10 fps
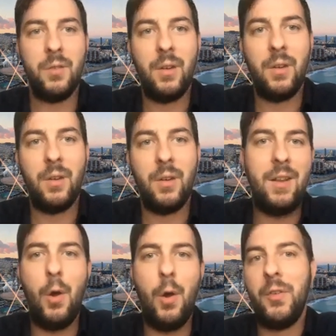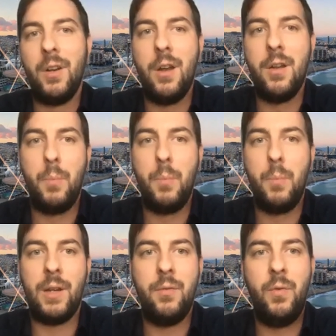it also is a lot
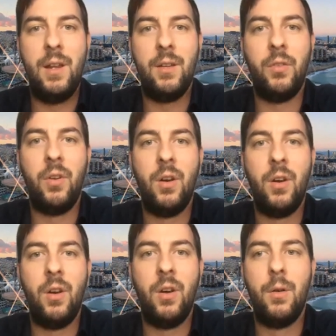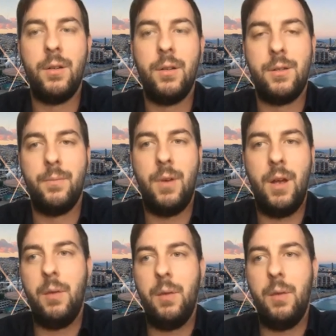about gut feeling. So I
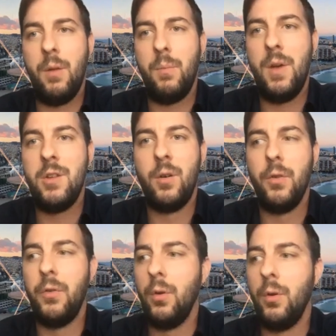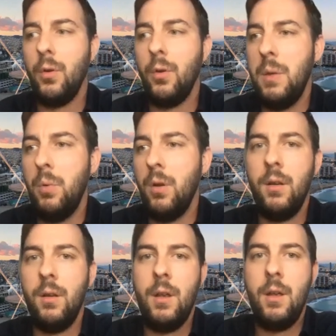think product managers are also good people
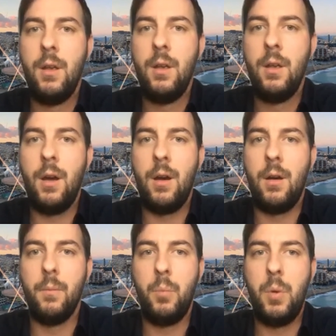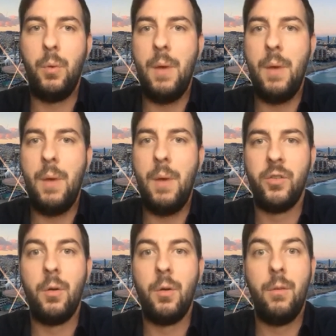
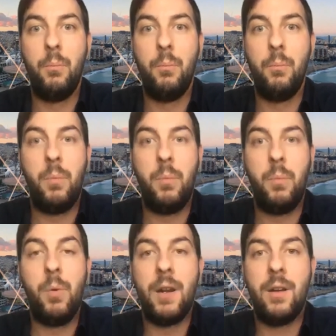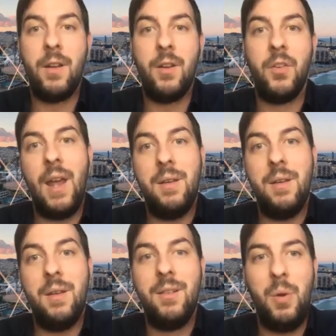managers, or people that understand
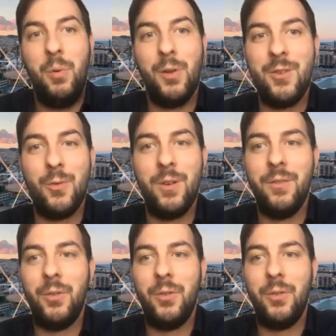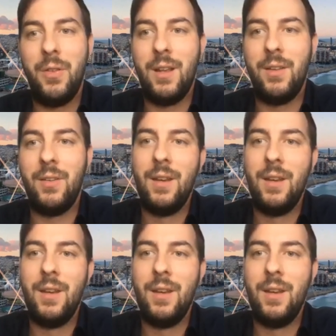people in general. So I think that's